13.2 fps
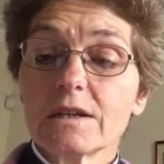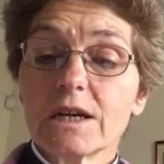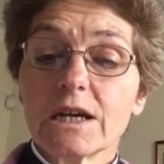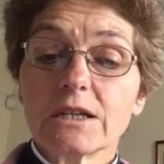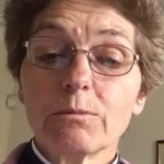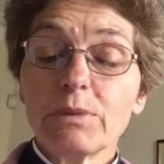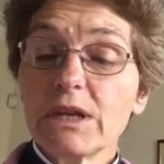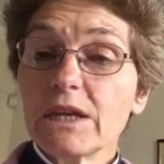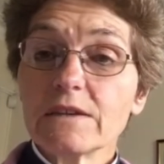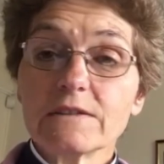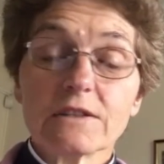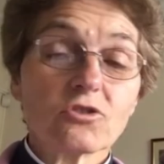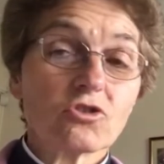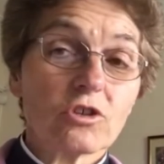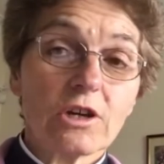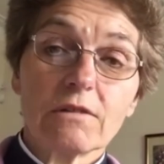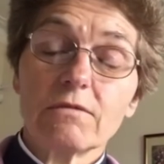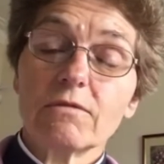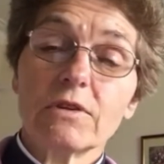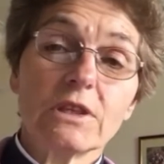and appears to
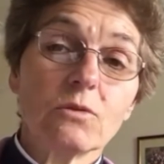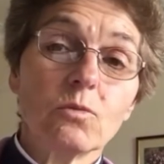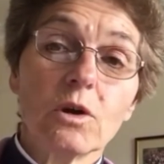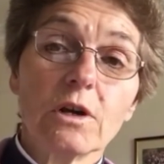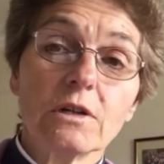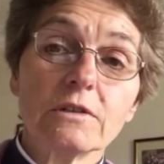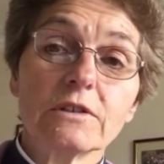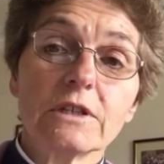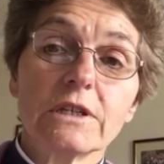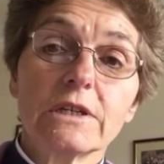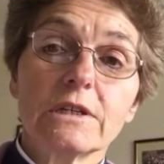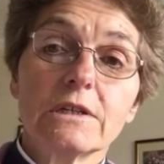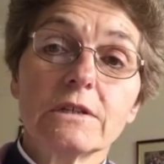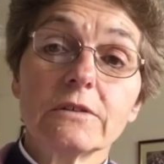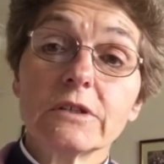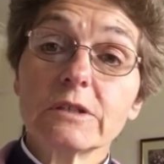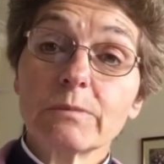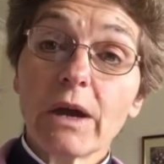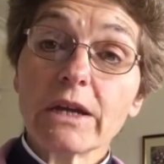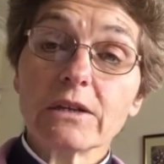triumph in the world,
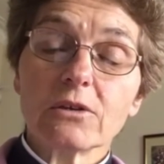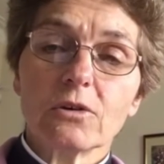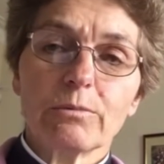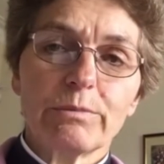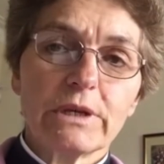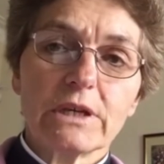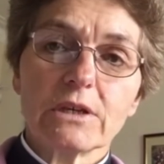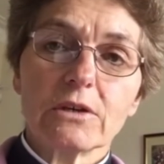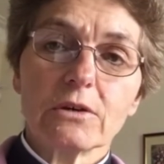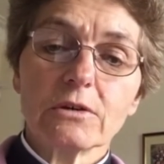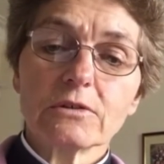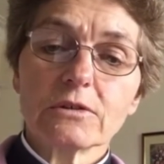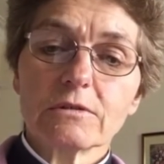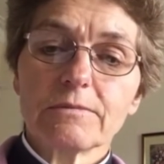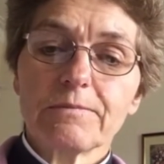despite God being God,